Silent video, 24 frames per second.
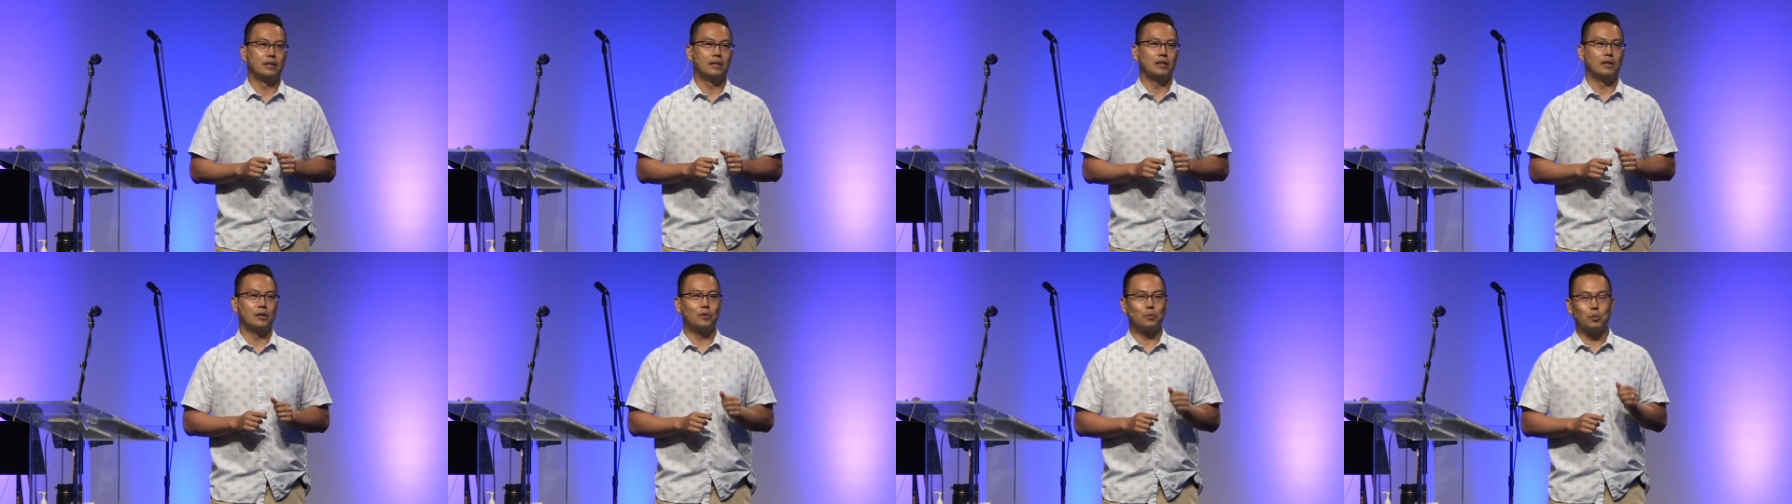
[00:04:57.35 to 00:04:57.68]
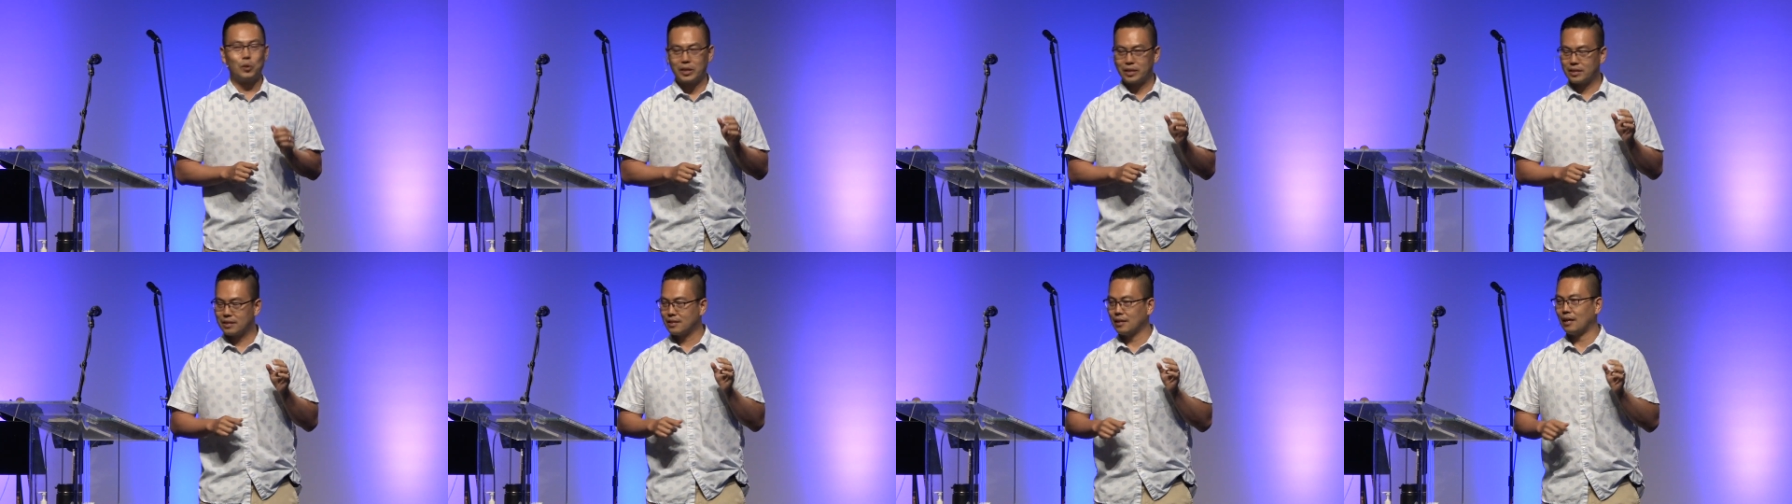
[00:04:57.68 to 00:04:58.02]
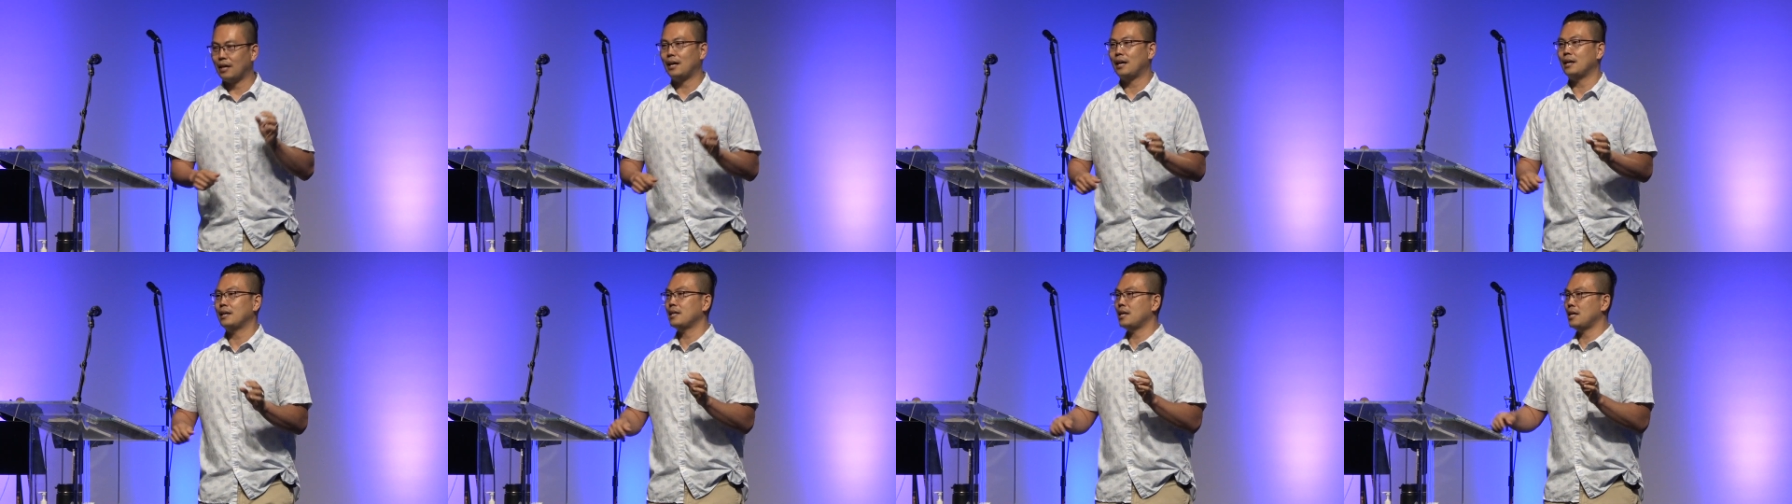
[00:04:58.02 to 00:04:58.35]
of what
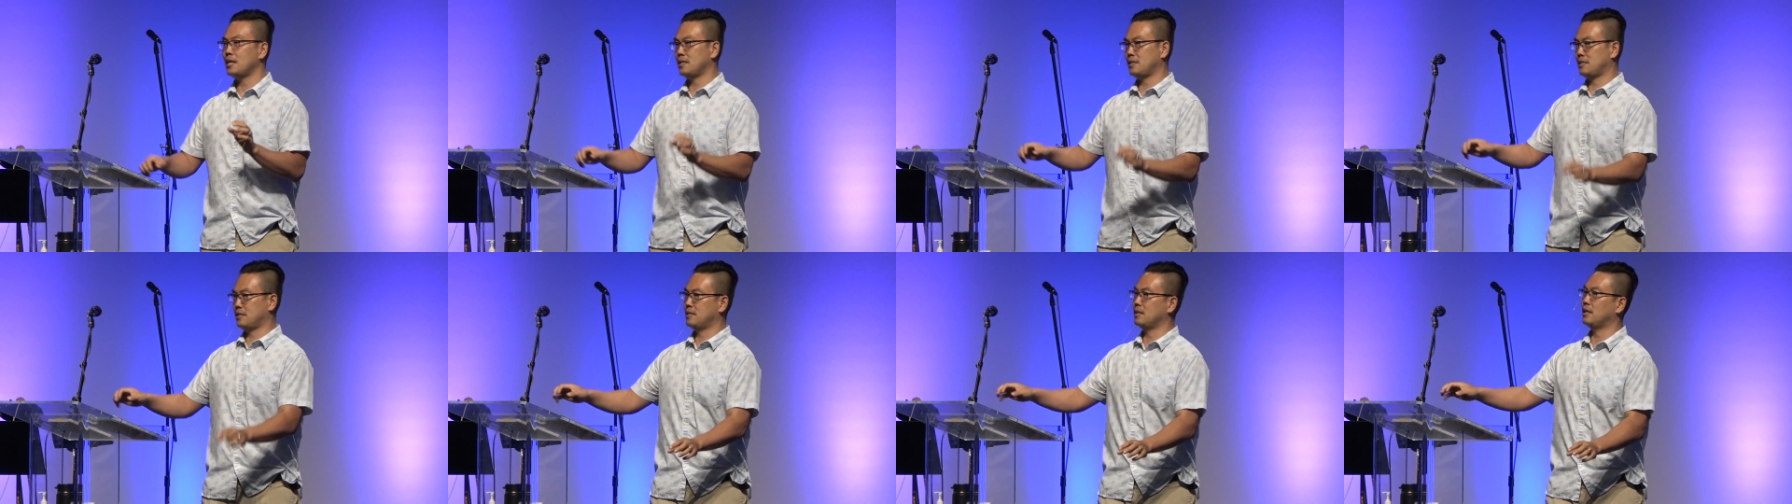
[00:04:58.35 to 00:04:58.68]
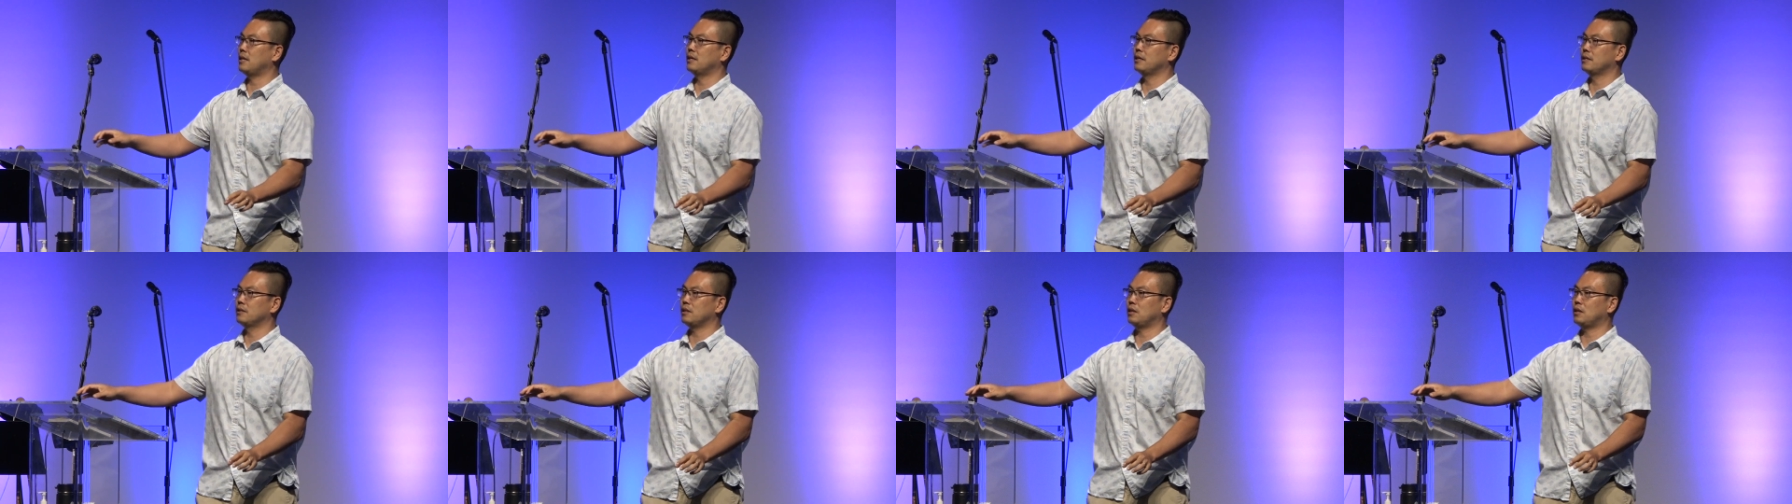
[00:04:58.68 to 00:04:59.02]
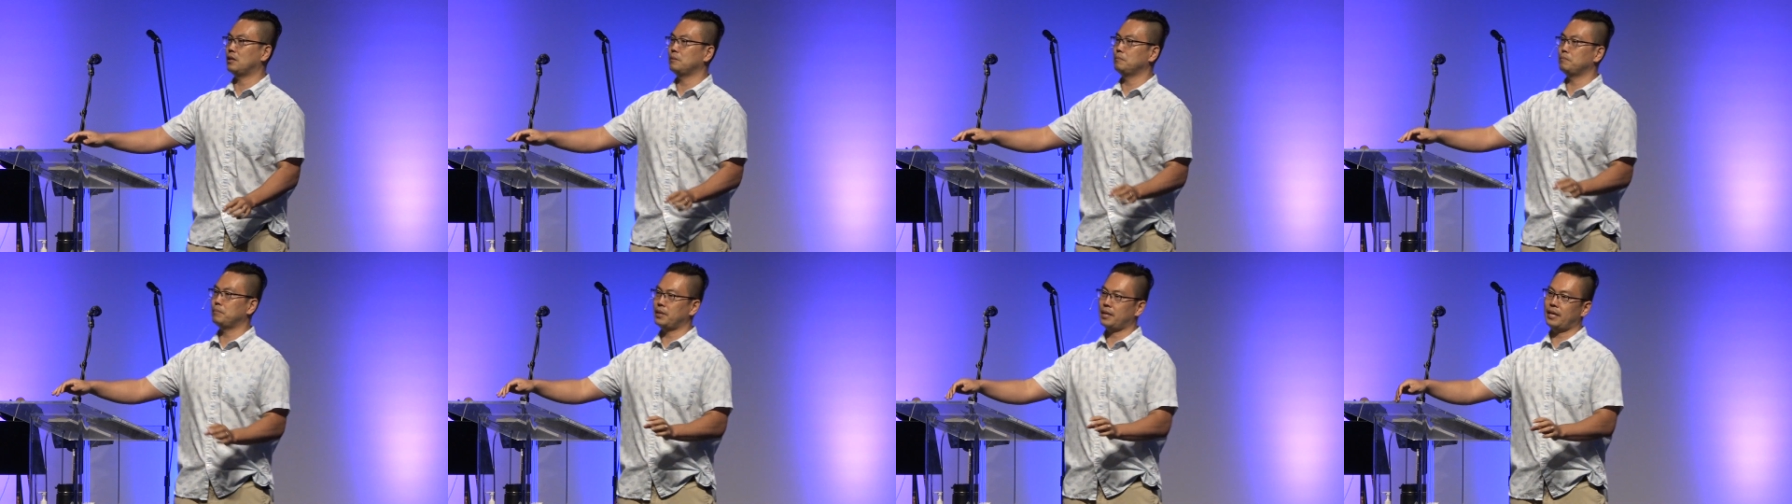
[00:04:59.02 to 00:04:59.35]
God has done
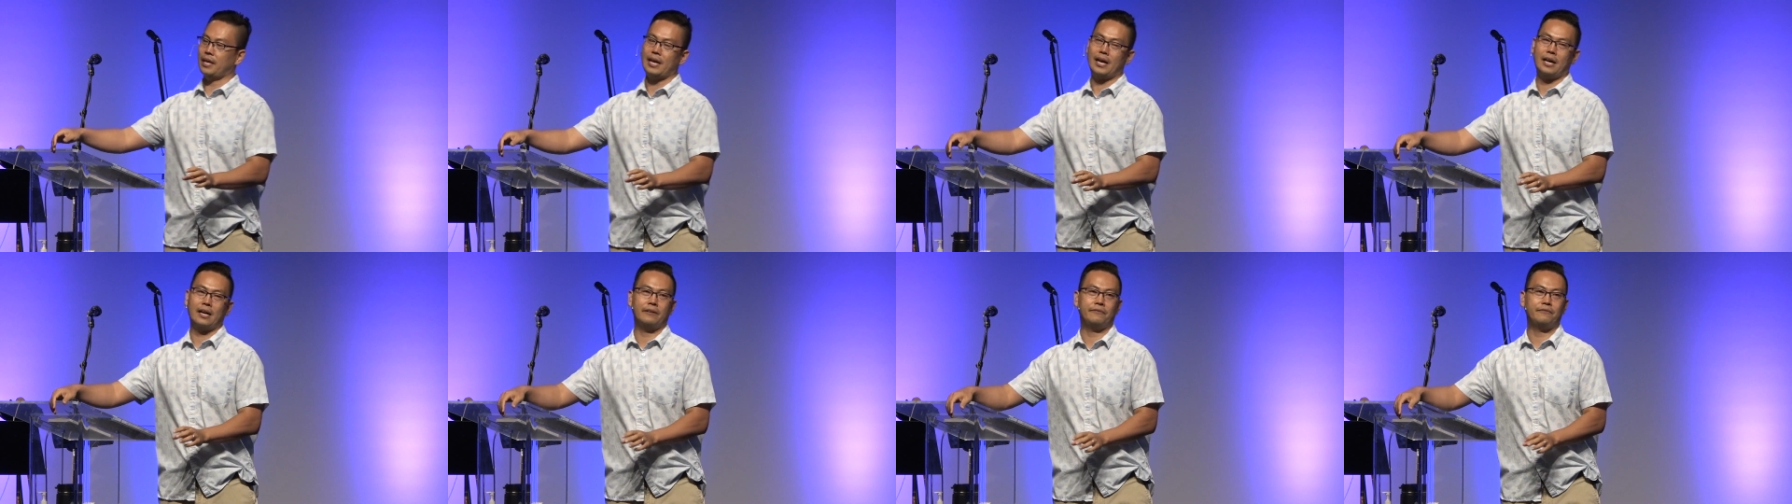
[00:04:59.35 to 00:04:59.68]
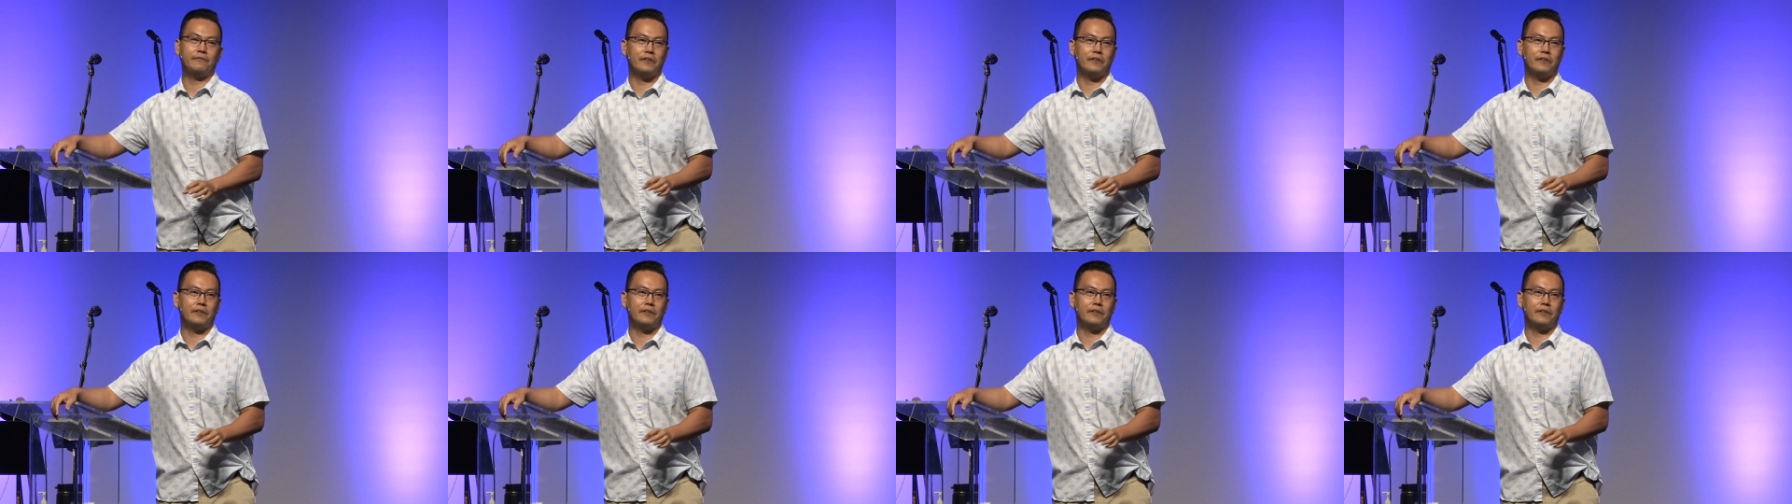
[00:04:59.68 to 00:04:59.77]
on behalf